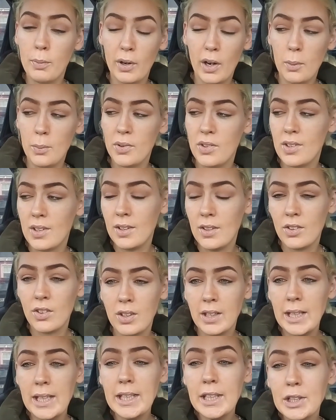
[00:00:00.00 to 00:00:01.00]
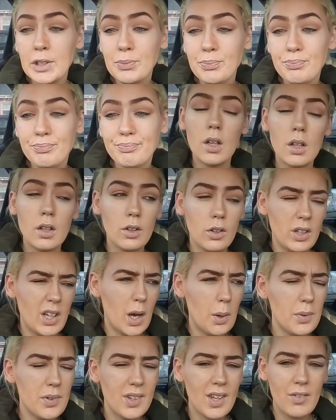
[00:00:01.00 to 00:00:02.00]
but I was still seen. See,
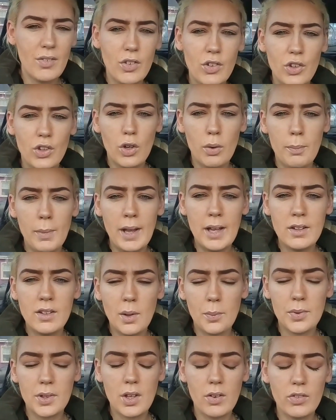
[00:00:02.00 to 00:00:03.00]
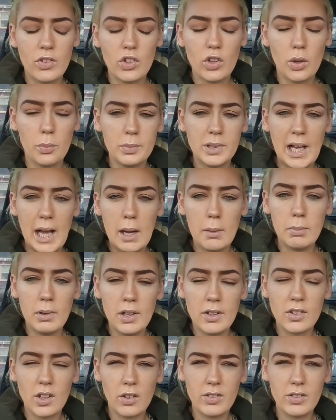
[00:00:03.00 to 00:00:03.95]
I was given some meds, I was given some tablets.